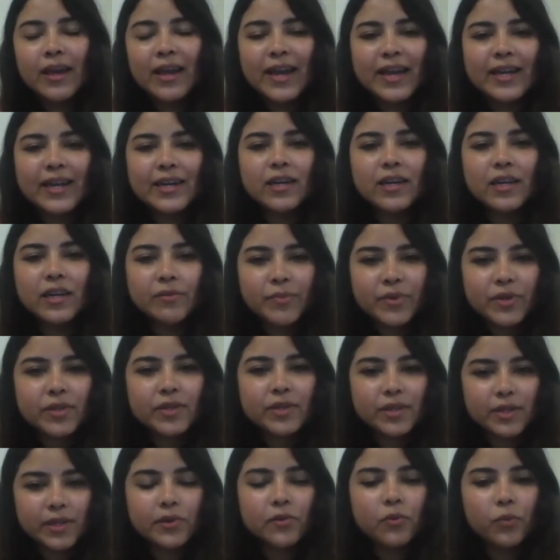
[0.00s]
and
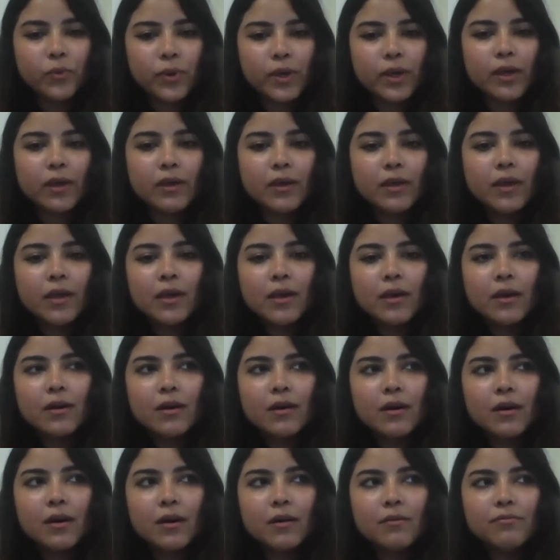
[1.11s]
limited in a way,
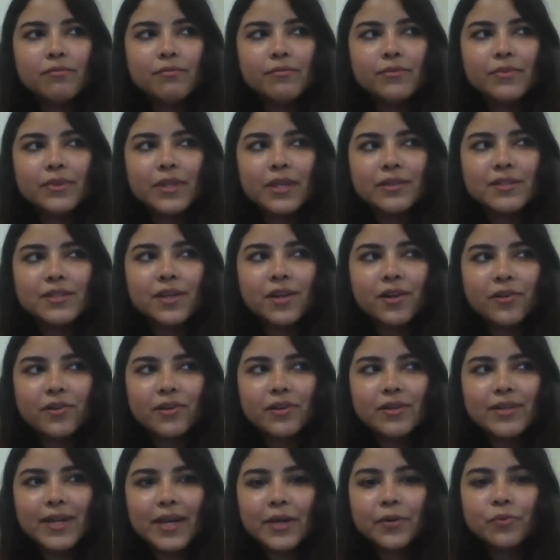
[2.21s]
there is a
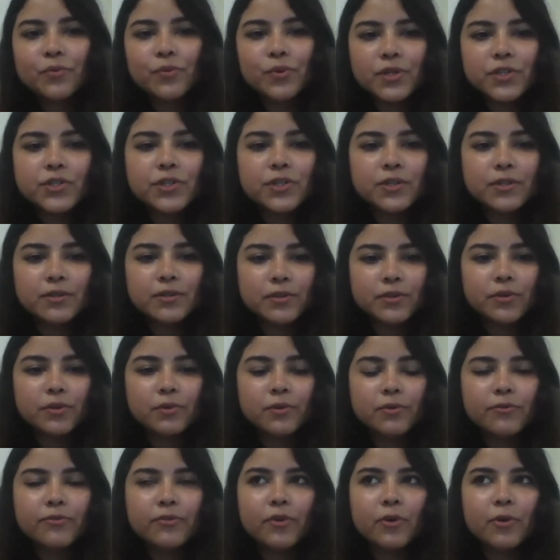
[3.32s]
clear diversion, you
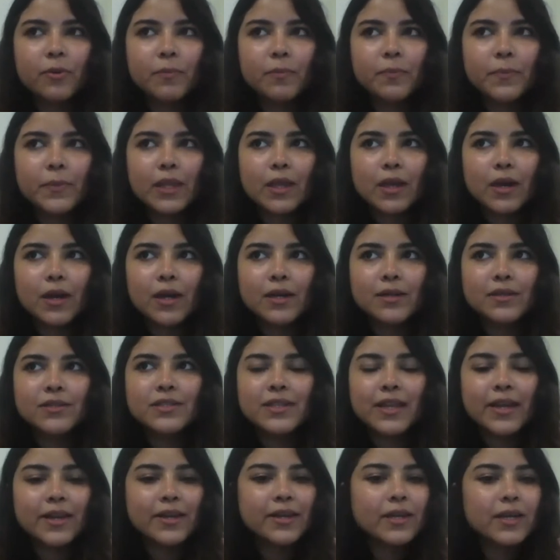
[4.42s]
know, from
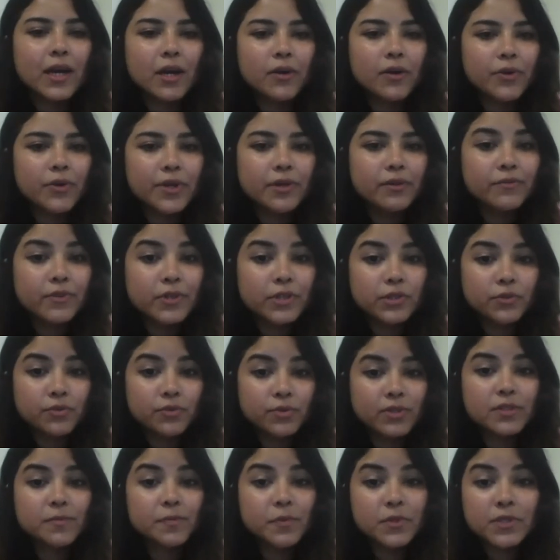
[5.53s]
understanding how
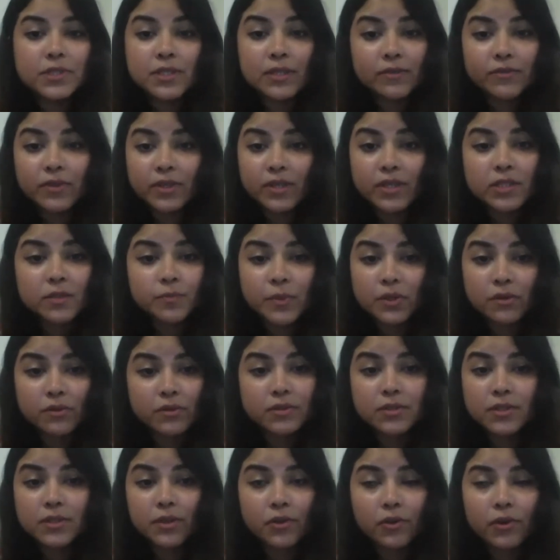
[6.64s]
individuals perceive and
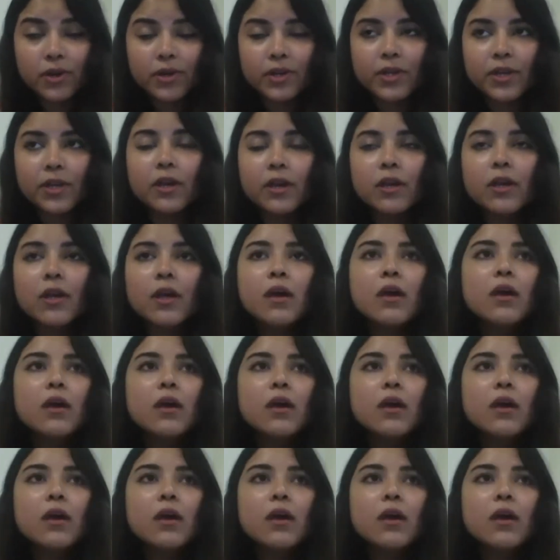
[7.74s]
experience security.